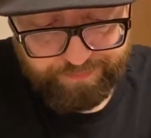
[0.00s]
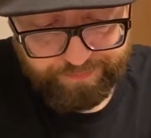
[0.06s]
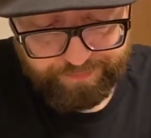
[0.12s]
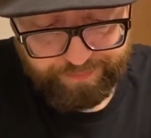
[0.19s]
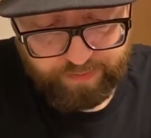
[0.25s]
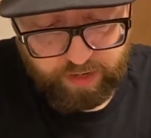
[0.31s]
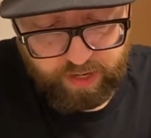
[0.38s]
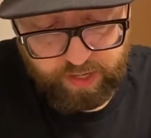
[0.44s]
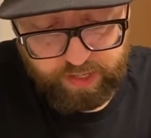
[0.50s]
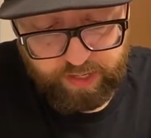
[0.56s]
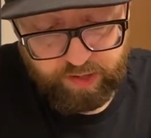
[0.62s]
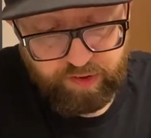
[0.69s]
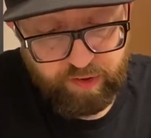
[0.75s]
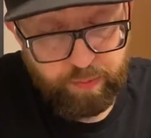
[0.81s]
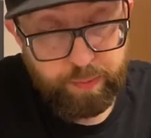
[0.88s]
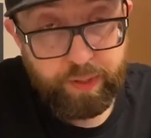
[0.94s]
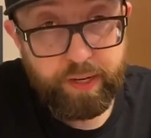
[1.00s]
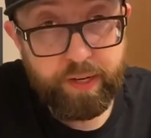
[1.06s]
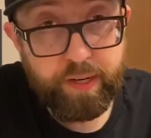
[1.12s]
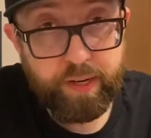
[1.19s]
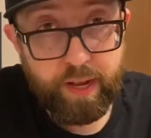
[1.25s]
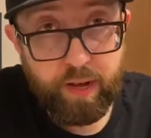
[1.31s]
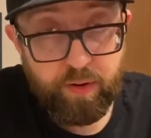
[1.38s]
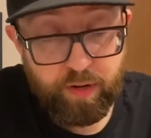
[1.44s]
He did split it
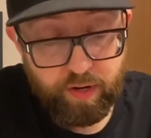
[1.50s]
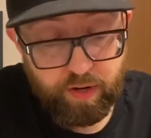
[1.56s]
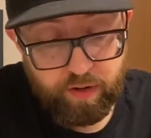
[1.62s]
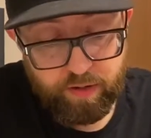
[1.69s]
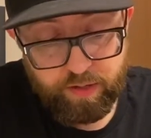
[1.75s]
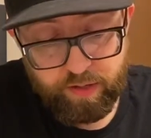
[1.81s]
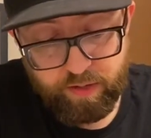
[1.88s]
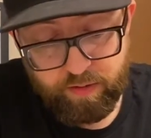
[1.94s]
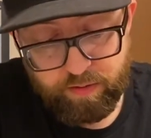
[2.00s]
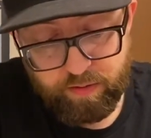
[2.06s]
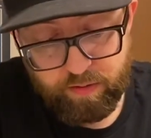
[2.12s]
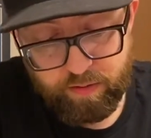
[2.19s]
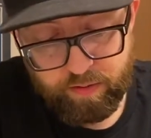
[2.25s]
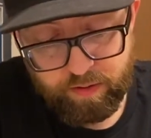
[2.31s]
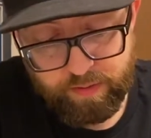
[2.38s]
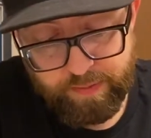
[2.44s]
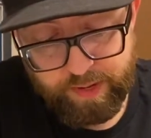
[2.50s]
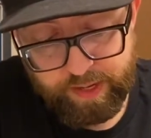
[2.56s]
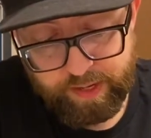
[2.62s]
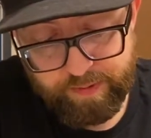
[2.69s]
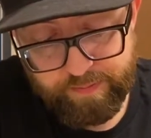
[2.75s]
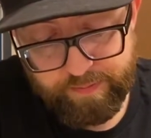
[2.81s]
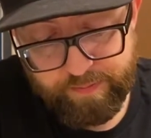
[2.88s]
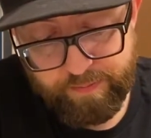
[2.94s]
down here too to make it
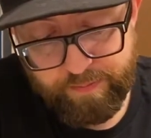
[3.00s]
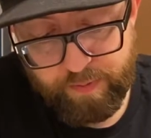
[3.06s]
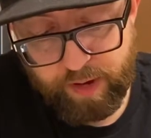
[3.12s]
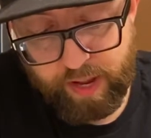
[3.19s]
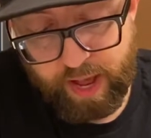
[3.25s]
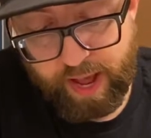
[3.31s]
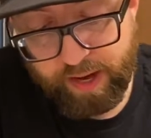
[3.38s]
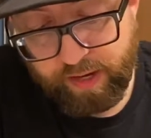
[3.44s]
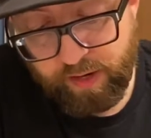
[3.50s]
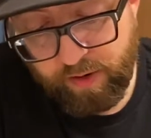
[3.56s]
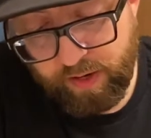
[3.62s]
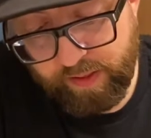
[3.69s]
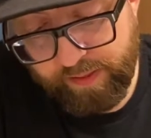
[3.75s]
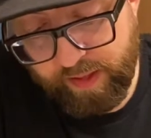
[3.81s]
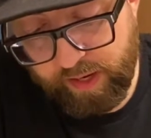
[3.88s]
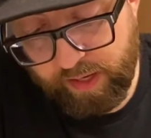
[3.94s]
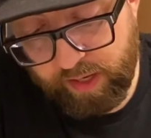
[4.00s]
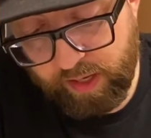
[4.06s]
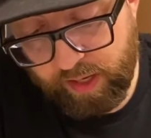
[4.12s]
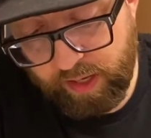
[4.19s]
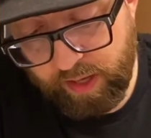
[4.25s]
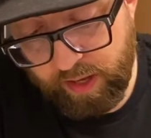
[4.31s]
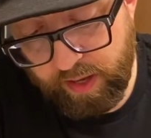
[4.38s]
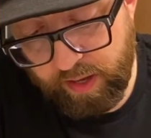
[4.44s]
pretty accurate, and then
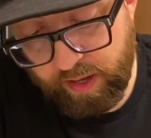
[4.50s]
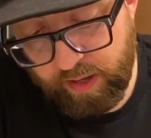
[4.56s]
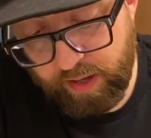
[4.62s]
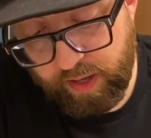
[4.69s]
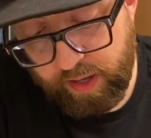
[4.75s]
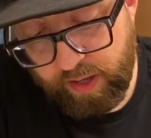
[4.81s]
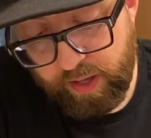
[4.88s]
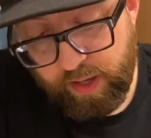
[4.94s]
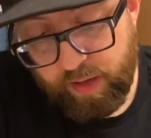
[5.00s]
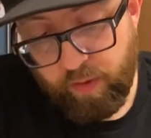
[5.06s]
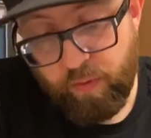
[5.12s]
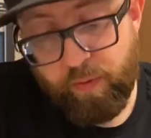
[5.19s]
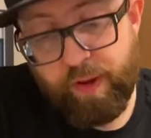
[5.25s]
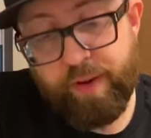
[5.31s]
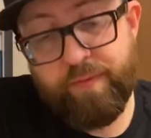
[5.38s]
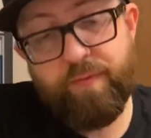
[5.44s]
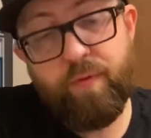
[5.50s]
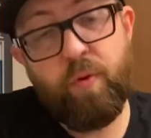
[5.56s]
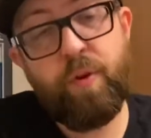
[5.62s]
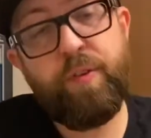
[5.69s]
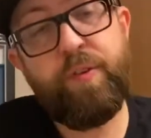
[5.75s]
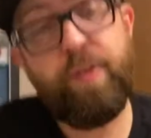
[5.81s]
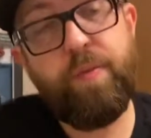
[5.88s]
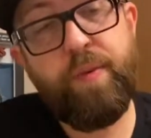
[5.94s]
he
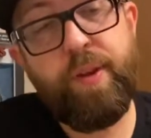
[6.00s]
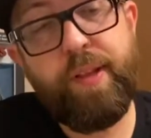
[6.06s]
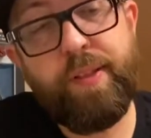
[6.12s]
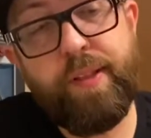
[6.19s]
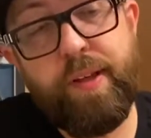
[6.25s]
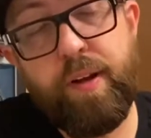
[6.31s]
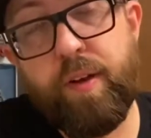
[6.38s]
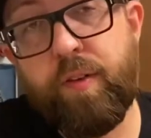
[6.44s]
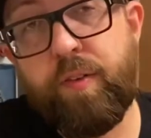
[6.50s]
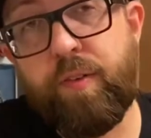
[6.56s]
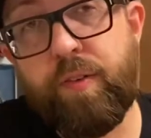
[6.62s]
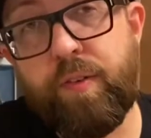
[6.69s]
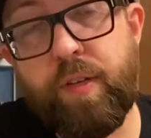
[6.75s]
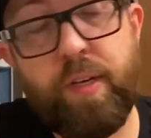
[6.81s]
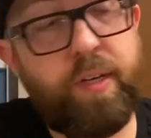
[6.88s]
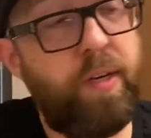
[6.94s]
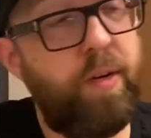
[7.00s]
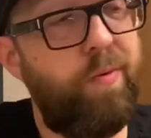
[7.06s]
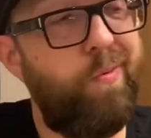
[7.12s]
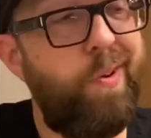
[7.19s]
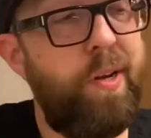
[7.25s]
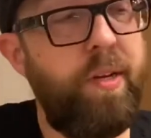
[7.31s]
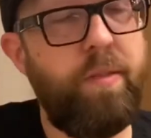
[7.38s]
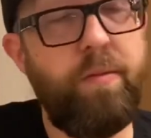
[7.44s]
reinforced it right there, so it's not going to
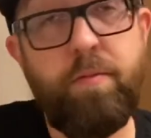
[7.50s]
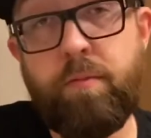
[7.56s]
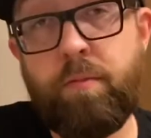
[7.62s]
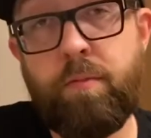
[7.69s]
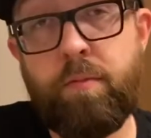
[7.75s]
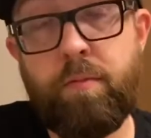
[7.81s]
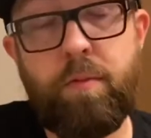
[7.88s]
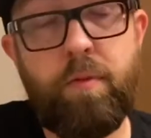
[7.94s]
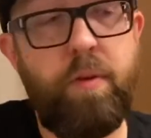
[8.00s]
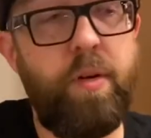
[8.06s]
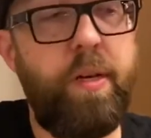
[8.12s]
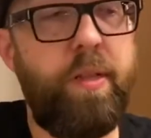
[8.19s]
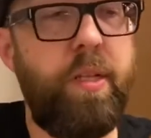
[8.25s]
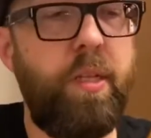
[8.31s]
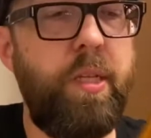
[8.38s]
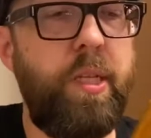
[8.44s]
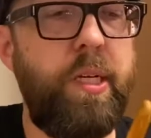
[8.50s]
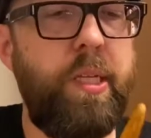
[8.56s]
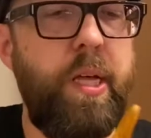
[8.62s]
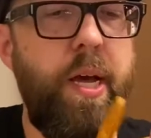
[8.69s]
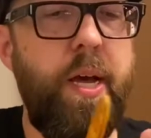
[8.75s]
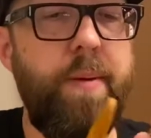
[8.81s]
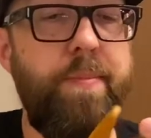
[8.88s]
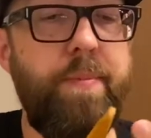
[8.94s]
run or anything like
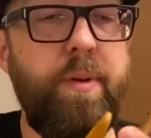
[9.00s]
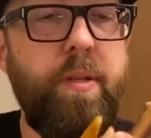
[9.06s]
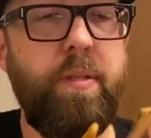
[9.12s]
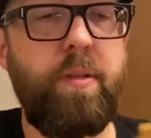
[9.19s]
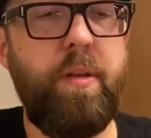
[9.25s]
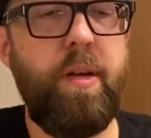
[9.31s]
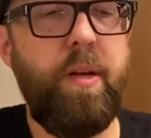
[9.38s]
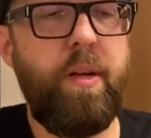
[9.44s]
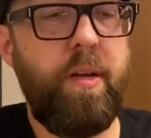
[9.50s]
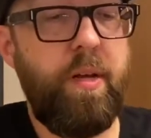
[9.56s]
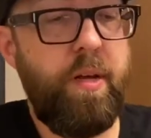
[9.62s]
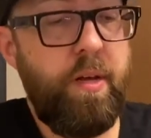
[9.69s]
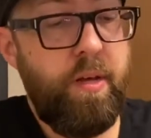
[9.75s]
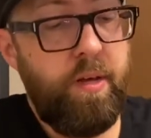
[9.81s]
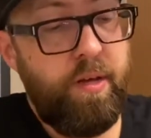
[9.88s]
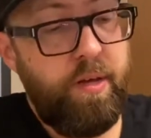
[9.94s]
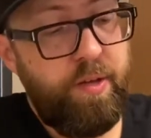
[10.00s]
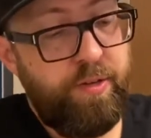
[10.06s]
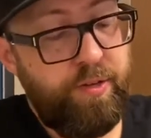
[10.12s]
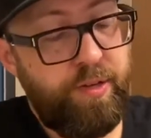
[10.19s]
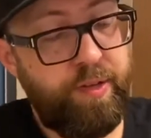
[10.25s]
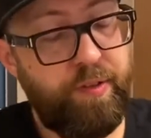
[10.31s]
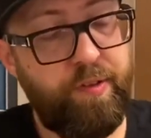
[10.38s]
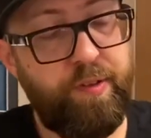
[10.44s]
that. But as you
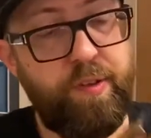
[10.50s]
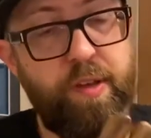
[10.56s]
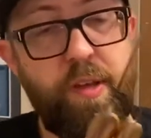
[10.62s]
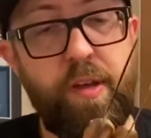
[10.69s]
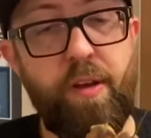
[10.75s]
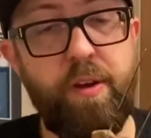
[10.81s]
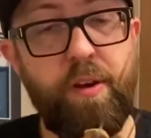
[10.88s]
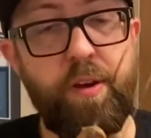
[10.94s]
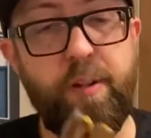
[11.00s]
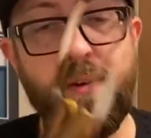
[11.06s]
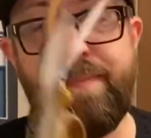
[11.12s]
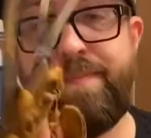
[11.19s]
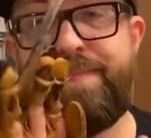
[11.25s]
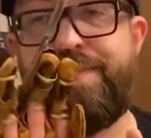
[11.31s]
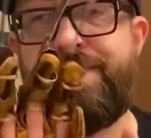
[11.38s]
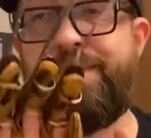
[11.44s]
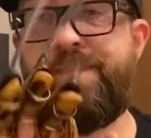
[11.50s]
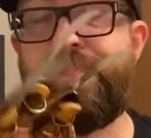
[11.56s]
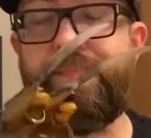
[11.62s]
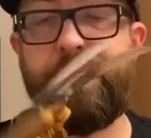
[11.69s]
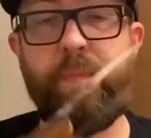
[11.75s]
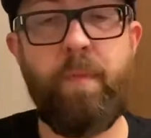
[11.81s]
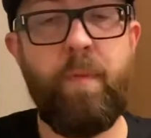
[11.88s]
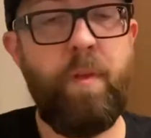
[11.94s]
can see here,
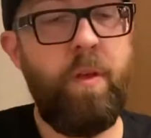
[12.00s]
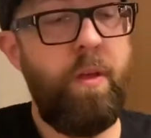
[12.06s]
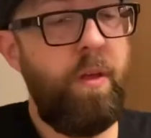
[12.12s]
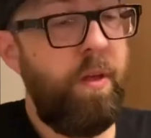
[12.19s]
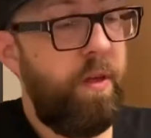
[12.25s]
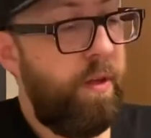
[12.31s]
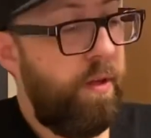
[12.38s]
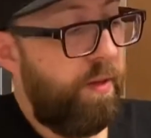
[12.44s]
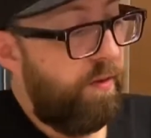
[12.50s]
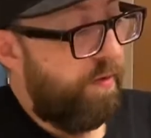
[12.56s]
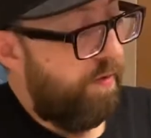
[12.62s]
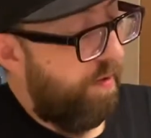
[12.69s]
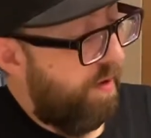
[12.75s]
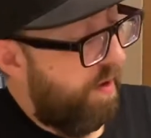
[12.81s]
it's a